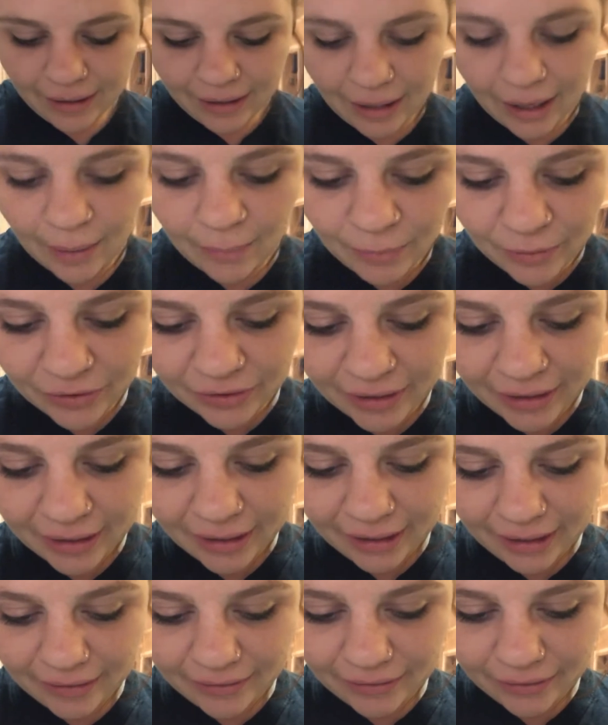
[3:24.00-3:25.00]
I'm just gonna
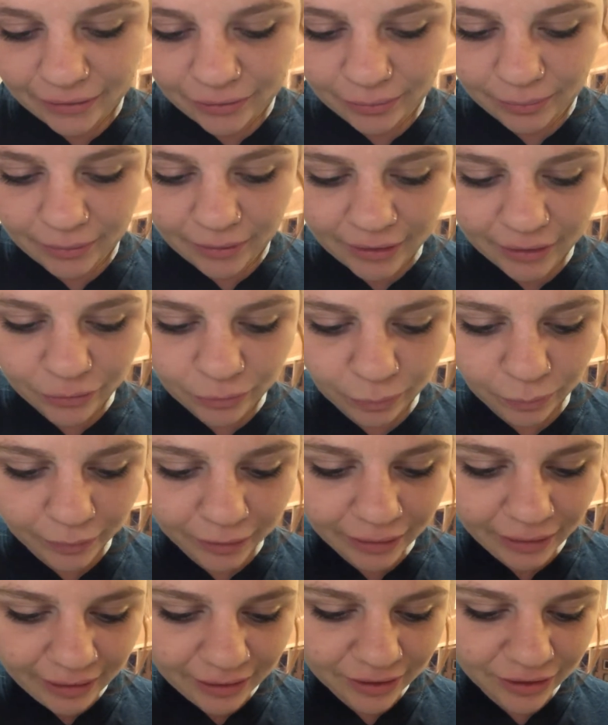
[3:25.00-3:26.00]
eat this. It's
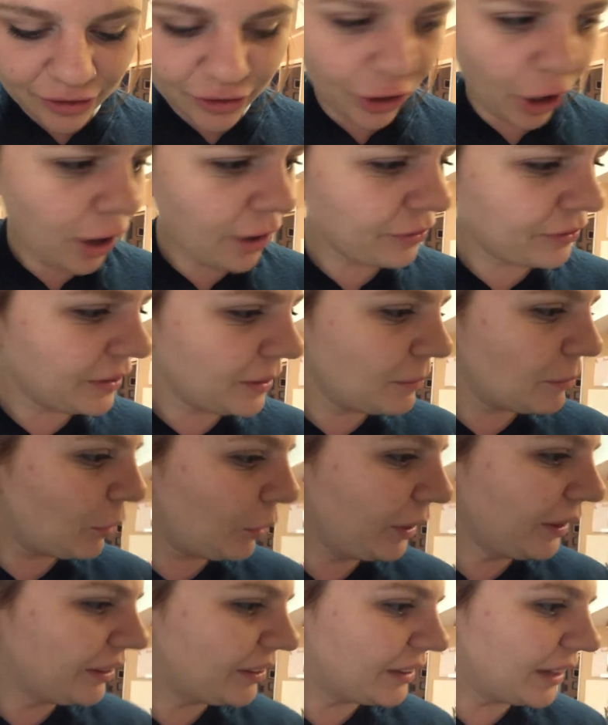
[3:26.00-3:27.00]
really soft and
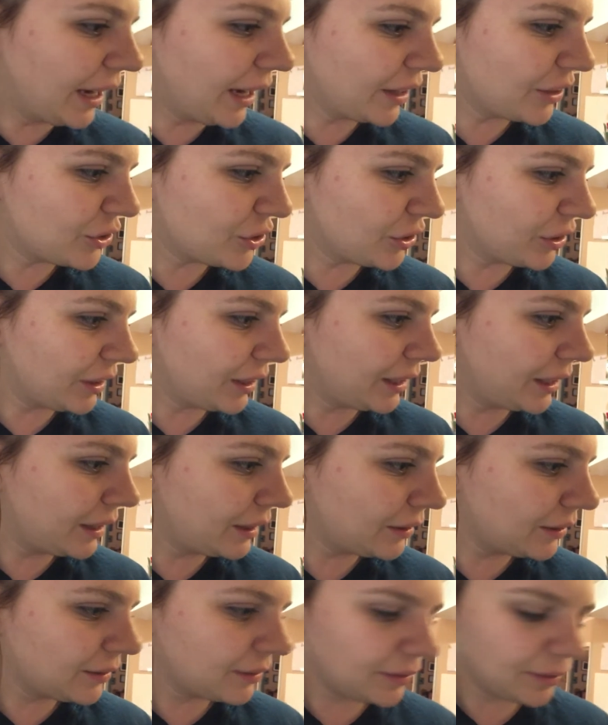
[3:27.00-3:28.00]
moist,
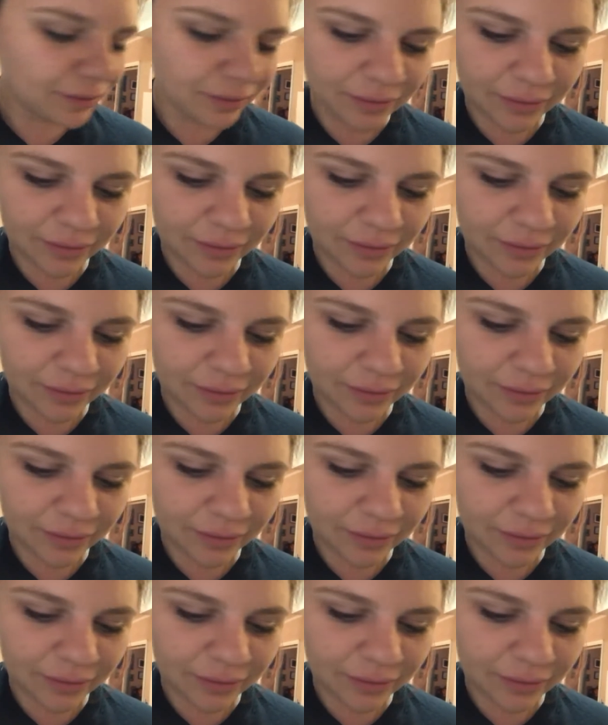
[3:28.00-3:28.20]
actually. Yeah.